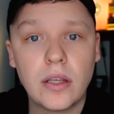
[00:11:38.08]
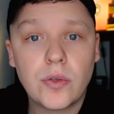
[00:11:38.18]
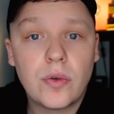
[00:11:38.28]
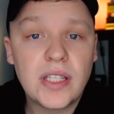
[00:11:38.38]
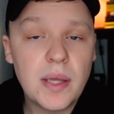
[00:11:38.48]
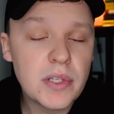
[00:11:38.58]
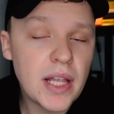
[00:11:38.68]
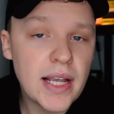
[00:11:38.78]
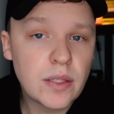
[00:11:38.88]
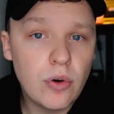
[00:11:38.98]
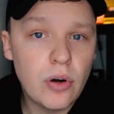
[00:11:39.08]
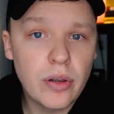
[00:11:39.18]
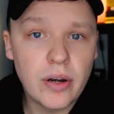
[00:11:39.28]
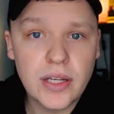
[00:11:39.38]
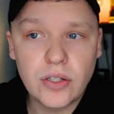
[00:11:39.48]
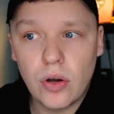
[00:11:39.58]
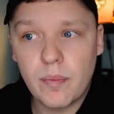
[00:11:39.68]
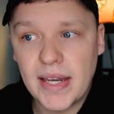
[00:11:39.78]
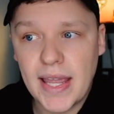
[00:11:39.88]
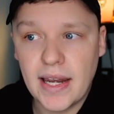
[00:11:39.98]
So the same as last quarter, there has
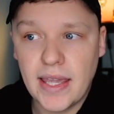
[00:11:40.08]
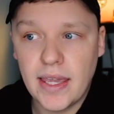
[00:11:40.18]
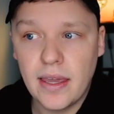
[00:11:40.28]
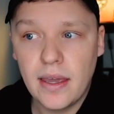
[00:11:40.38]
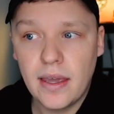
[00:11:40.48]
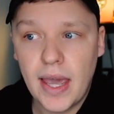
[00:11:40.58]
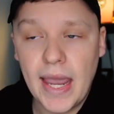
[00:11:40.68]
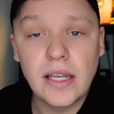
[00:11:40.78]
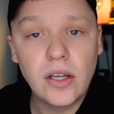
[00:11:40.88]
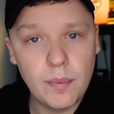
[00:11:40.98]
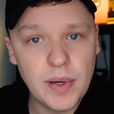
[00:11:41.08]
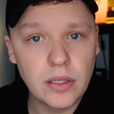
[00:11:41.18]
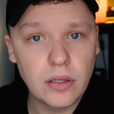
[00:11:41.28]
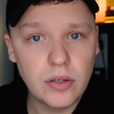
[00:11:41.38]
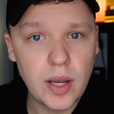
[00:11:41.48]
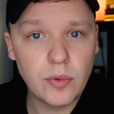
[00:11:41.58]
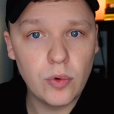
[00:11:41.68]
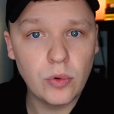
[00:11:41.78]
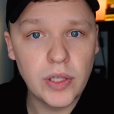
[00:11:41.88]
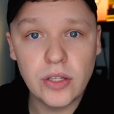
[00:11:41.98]
not been any incoming crypto
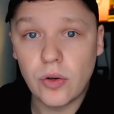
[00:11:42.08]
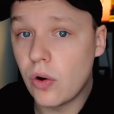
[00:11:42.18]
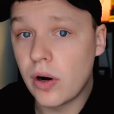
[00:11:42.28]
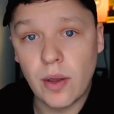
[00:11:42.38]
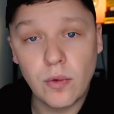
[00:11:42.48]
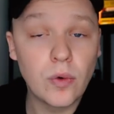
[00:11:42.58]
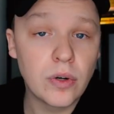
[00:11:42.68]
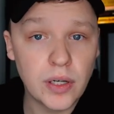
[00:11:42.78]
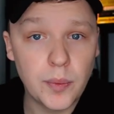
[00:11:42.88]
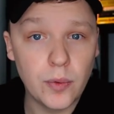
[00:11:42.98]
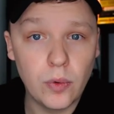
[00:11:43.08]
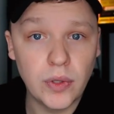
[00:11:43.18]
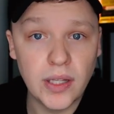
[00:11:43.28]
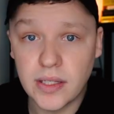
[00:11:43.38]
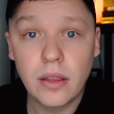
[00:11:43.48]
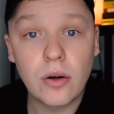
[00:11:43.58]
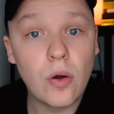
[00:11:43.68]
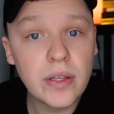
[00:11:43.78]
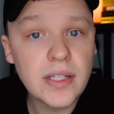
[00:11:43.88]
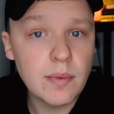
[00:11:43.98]
holdings or outgoing crypto holdings. They're
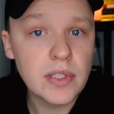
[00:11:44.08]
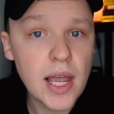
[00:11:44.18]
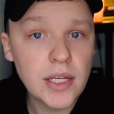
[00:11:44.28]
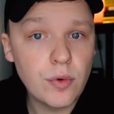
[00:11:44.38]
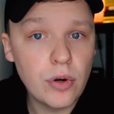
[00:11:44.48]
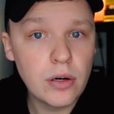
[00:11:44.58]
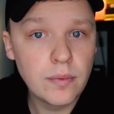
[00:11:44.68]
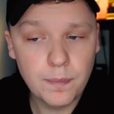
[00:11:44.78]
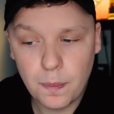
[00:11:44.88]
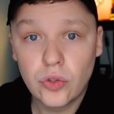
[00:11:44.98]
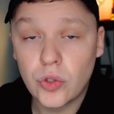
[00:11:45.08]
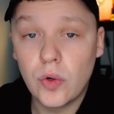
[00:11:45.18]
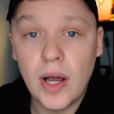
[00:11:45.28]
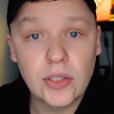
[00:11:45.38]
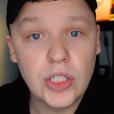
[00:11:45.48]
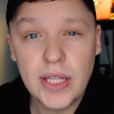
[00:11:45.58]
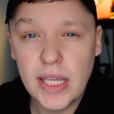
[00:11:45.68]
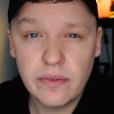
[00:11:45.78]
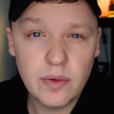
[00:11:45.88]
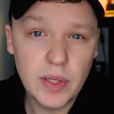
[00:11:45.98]
all the same as last quarter, so I'll just
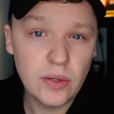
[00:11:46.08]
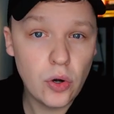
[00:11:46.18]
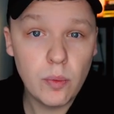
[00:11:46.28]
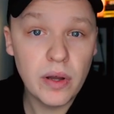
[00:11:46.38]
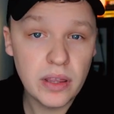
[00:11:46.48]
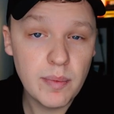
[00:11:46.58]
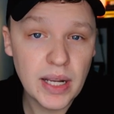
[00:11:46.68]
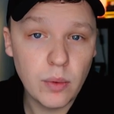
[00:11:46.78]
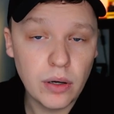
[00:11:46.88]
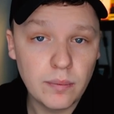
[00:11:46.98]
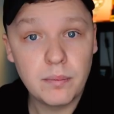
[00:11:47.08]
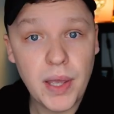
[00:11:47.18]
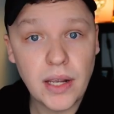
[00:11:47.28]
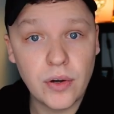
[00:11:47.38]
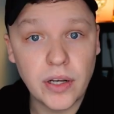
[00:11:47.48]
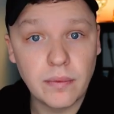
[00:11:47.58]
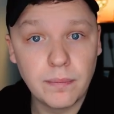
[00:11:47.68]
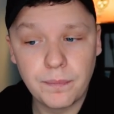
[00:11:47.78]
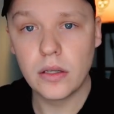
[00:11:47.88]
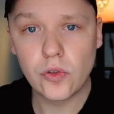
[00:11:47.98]
take it from the top with the big one, Bitcoin.
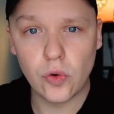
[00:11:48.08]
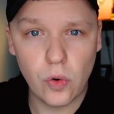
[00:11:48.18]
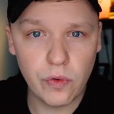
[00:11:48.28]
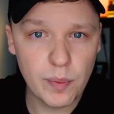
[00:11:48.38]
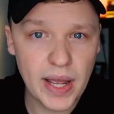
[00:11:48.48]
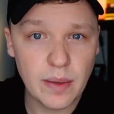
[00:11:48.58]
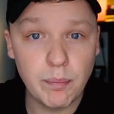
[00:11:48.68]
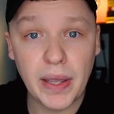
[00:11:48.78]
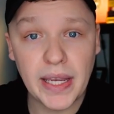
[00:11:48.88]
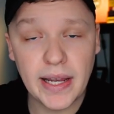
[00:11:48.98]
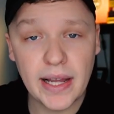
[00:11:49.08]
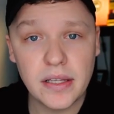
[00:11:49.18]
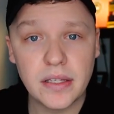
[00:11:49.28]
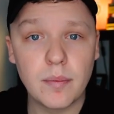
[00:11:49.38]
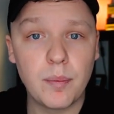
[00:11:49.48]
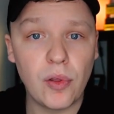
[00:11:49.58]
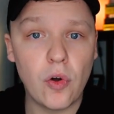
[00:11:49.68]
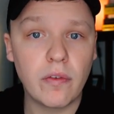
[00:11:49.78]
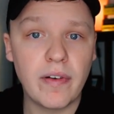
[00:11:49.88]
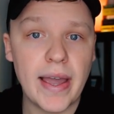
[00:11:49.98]
So over my Binance,
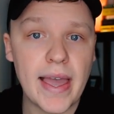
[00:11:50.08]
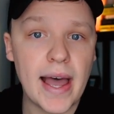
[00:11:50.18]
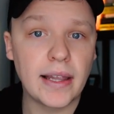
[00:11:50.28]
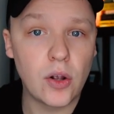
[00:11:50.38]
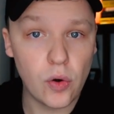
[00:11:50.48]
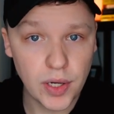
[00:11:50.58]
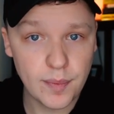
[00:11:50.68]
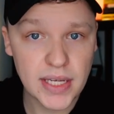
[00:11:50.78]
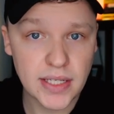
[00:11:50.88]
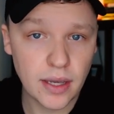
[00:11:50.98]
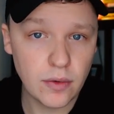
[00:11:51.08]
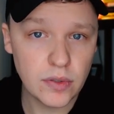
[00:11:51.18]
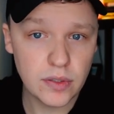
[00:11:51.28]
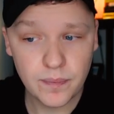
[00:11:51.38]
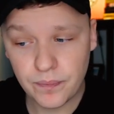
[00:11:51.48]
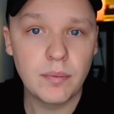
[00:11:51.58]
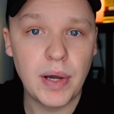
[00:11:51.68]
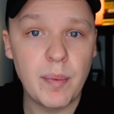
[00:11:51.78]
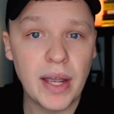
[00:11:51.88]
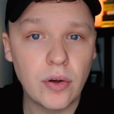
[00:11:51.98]
BlockFi and Coinbase accounts,
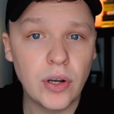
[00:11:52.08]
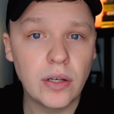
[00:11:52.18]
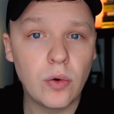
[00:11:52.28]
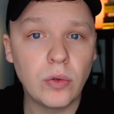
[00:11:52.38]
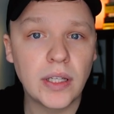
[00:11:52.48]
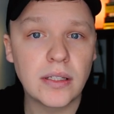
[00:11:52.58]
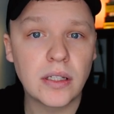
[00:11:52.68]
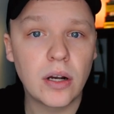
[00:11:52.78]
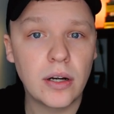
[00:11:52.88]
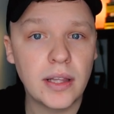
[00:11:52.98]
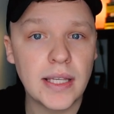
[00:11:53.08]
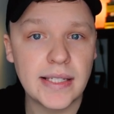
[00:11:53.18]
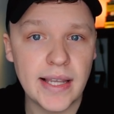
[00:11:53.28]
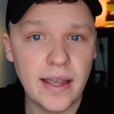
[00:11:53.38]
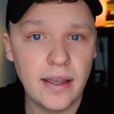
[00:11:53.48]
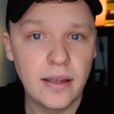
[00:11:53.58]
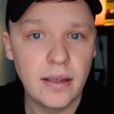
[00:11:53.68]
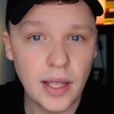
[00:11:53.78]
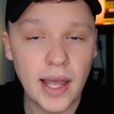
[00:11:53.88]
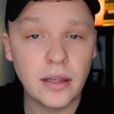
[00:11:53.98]
my Bitcoin holdings currently sit
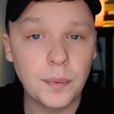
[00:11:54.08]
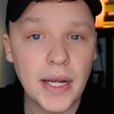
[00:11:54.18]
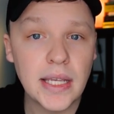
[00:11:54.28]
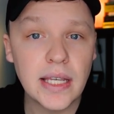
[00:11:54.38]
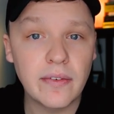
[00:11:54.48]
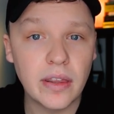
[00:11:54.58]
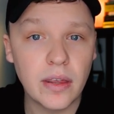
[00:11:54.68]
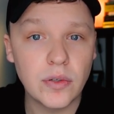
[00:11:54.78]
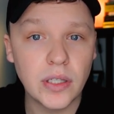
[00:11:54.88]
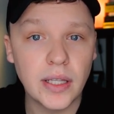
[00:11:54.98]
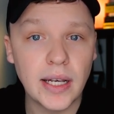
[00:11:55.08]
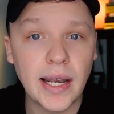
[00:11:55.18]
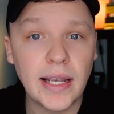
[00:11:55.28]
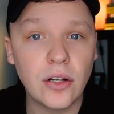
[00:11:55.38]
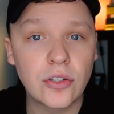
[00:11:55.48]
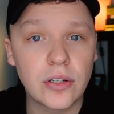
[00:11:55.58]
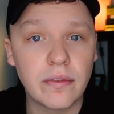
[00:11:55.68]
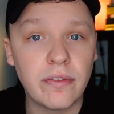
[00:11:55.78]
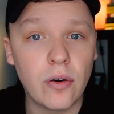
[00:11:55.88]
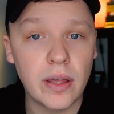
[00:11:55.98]
at
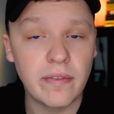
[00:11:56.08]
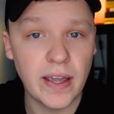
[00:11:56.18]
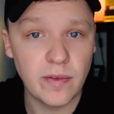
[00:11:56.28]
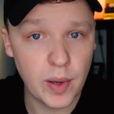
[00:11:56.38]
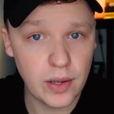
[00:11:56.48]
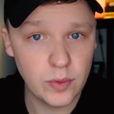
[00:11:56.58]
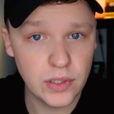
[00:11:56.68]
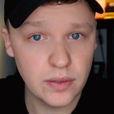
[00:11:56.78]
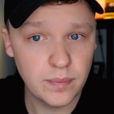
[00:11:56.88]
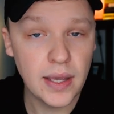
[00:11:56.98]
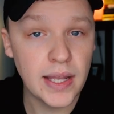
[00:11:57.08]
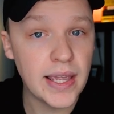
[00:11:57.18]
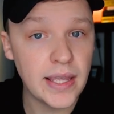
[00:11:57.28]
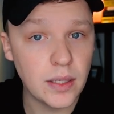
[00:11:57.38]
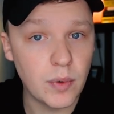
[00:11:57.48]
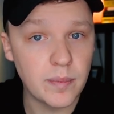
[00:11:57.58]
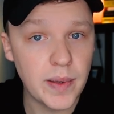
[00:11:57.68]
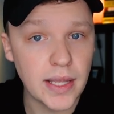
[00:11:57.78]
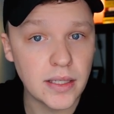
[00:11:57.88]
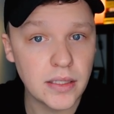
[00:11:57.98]
£27,945 and 81
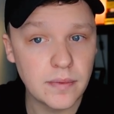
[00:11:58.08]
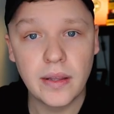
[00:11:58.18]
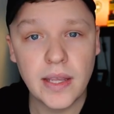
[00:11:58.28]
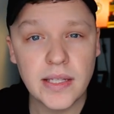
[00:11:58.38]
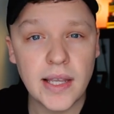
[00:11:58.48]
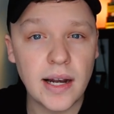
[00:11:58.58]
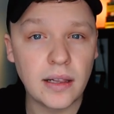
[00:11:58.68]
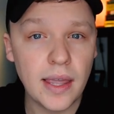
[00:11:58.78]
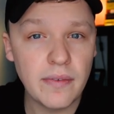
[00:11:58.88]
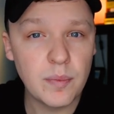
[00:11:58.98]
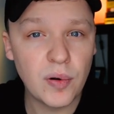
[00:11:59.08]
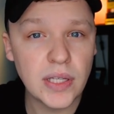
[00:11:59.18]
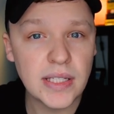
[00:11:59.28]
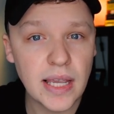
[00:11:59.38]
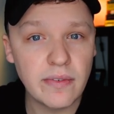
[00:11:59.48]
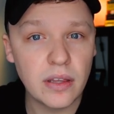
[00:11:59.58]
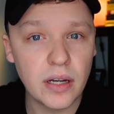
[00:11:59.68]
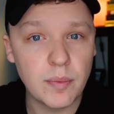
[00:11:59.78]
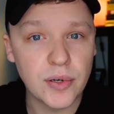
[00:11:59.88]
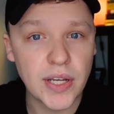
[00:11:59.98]
pence. This is an
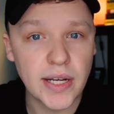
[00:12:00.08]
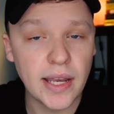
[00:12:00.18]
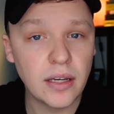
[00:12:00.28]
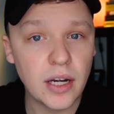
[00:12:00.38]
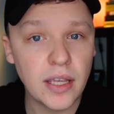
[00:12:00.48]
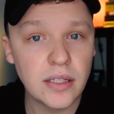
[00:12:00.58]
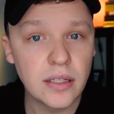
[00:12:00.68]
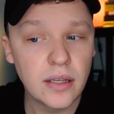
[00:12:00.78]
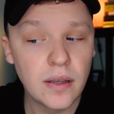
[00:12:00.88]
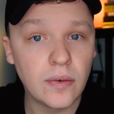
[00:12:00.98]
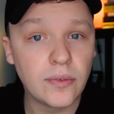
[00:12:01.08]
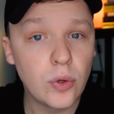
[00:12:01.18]
11.73% increase of